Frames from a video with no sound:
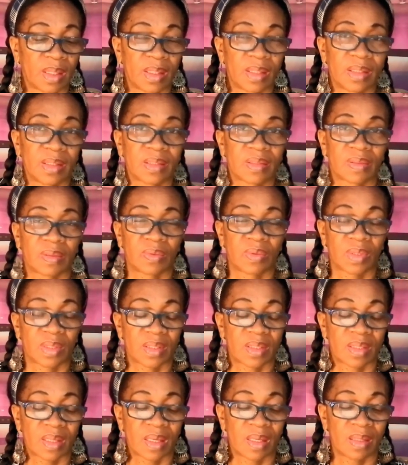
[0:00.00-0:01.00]
It's on the
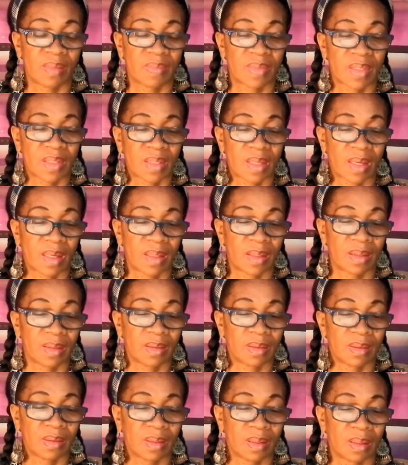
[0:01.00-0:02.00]
same site,
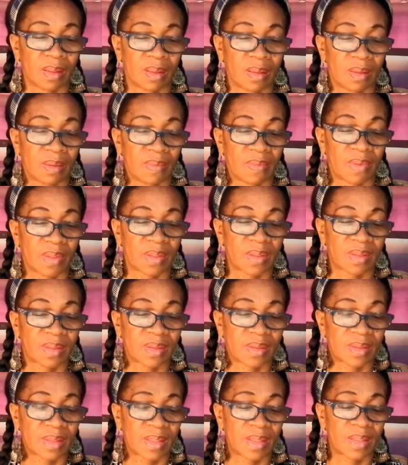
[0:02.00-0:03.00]
a
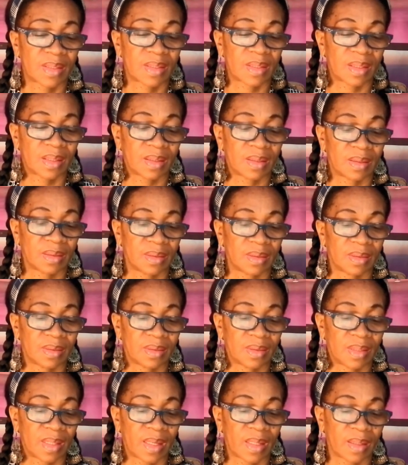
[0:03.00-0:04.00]
statistic
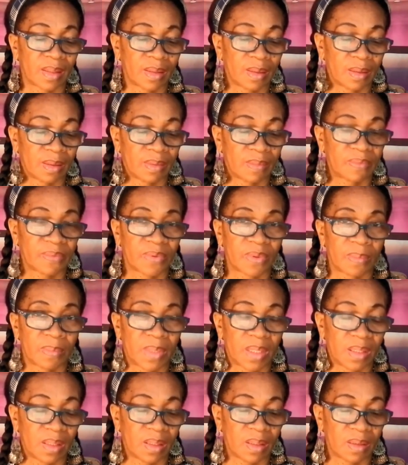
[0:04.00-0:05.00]
that comes from
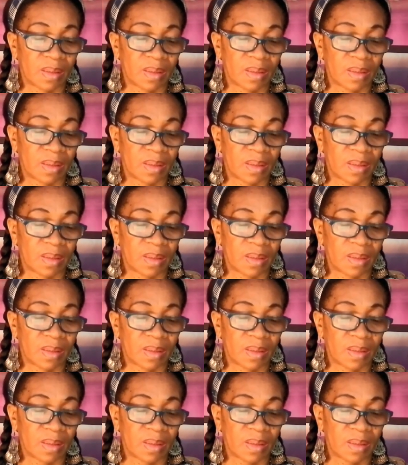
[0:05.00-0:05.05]
the